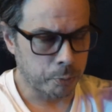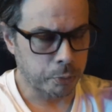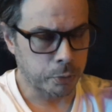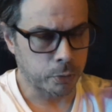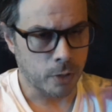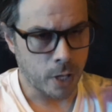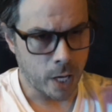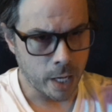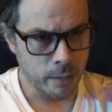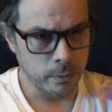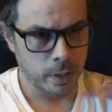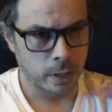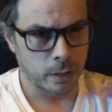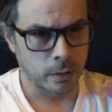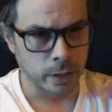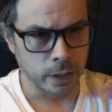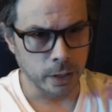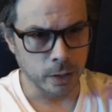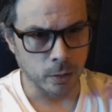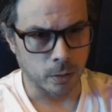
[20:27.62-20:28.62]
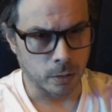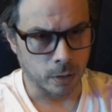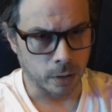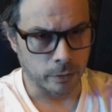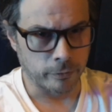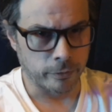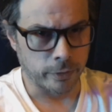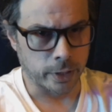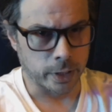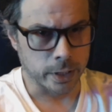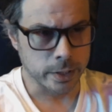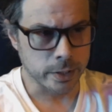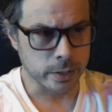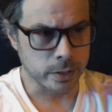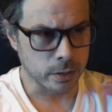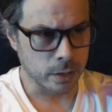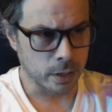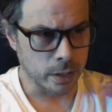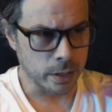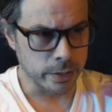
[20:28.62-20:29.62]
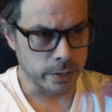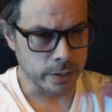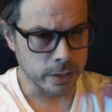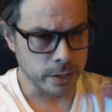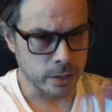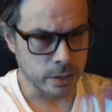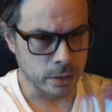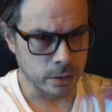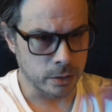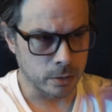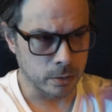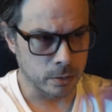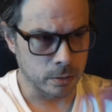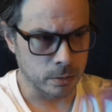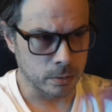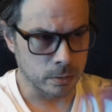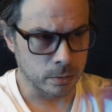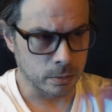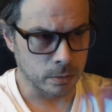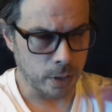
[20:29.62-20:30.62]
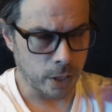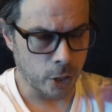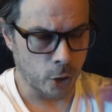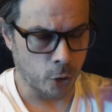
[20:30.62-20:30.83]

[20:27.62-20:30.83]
The primary goal of this is to